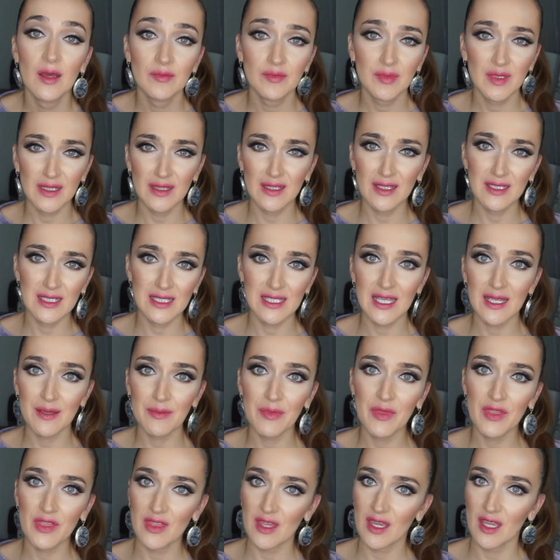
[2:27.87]
but the same
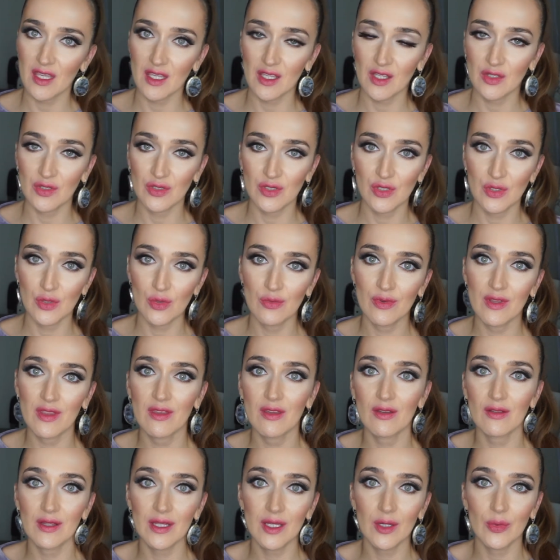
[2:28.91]
thing you do with
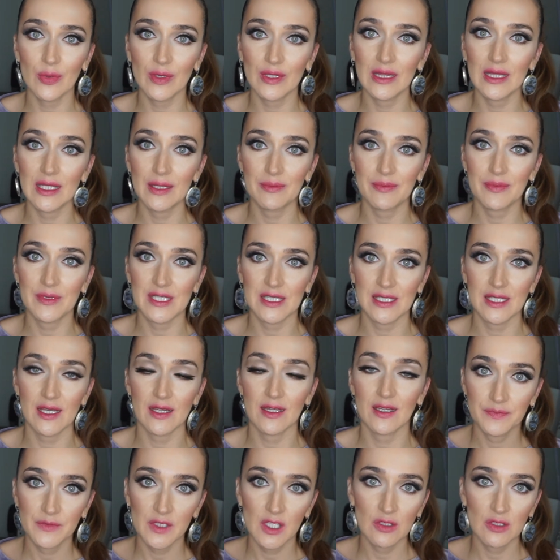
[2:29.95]
your liquid lipstick.